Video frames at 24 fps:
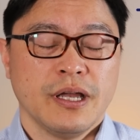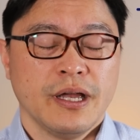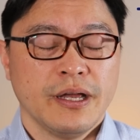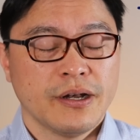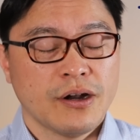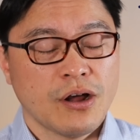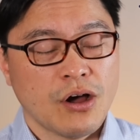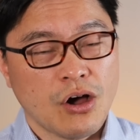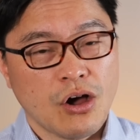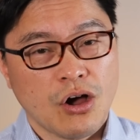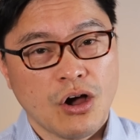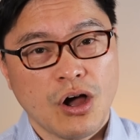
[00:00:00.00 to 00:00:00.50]

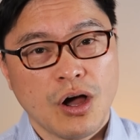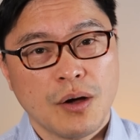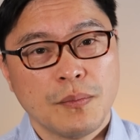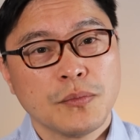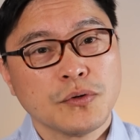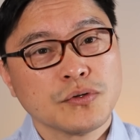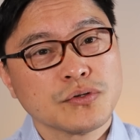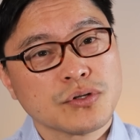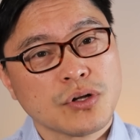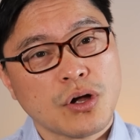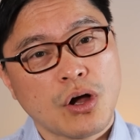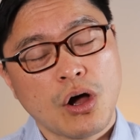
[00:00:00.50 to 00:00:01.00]
And
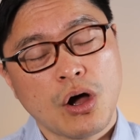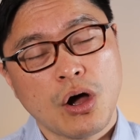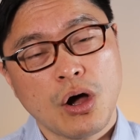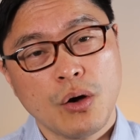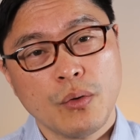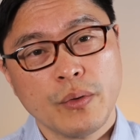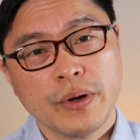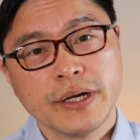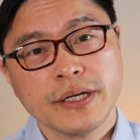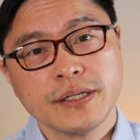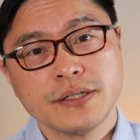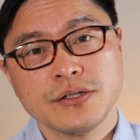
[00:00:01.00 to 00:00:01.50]
almost
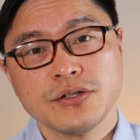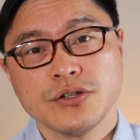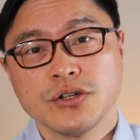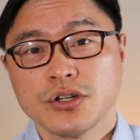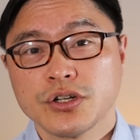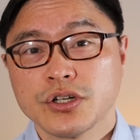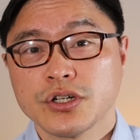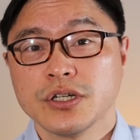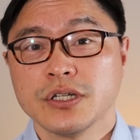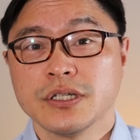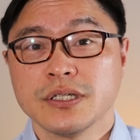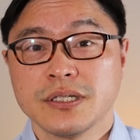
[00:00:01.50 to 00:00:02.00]
always,
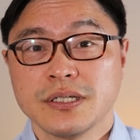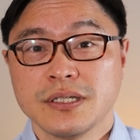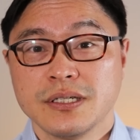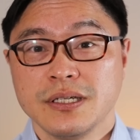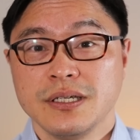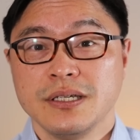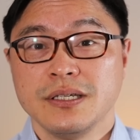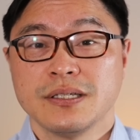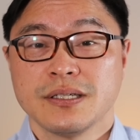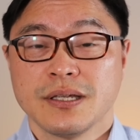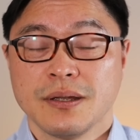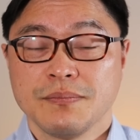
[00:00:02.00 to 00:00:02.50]
you're going to
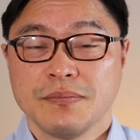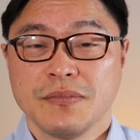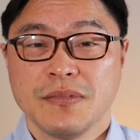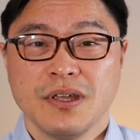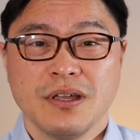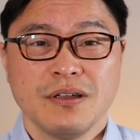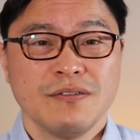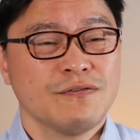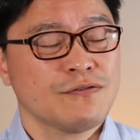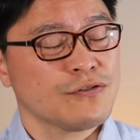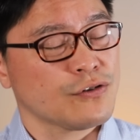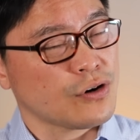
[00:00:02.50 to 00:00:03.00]
see
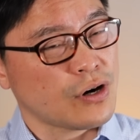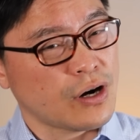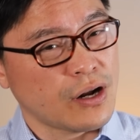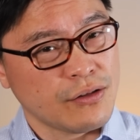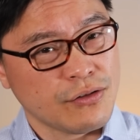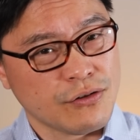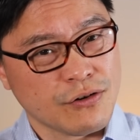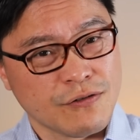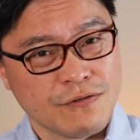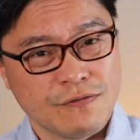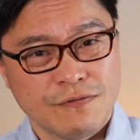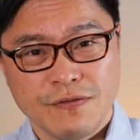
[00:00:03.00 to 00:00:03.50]
something for
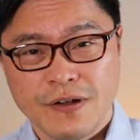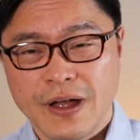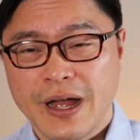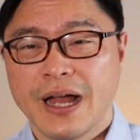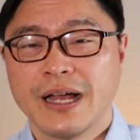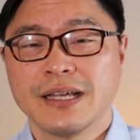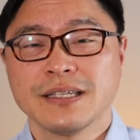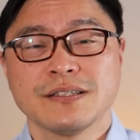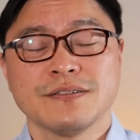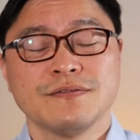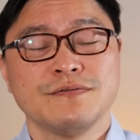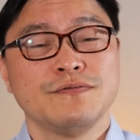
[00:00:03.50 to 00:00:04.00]
either
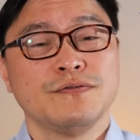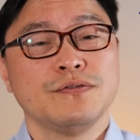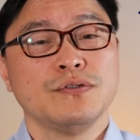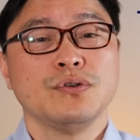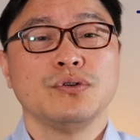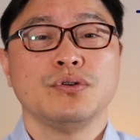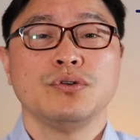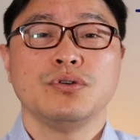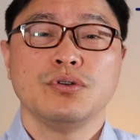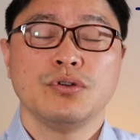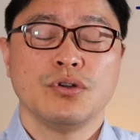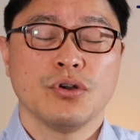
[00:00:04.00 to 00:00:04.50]
fast
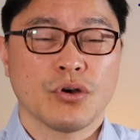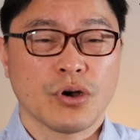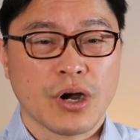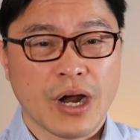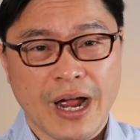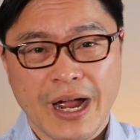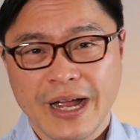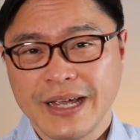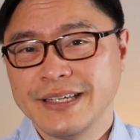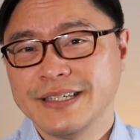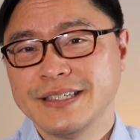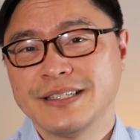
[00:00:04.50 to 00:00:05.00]
food or
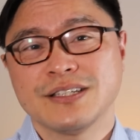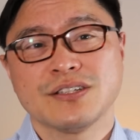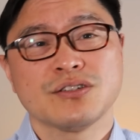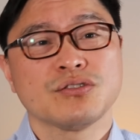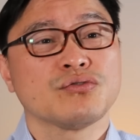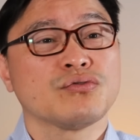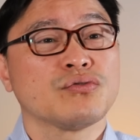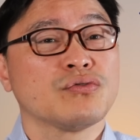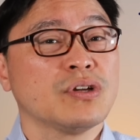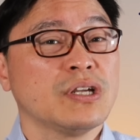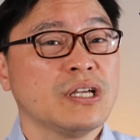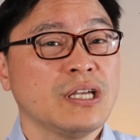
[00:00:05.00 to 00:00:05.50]
ice
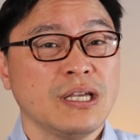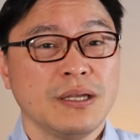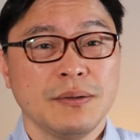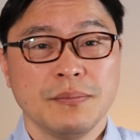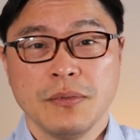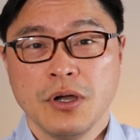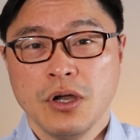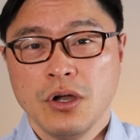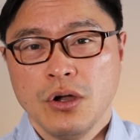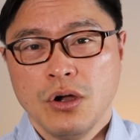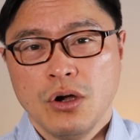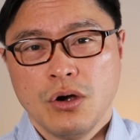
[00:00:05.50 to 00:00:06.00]
cream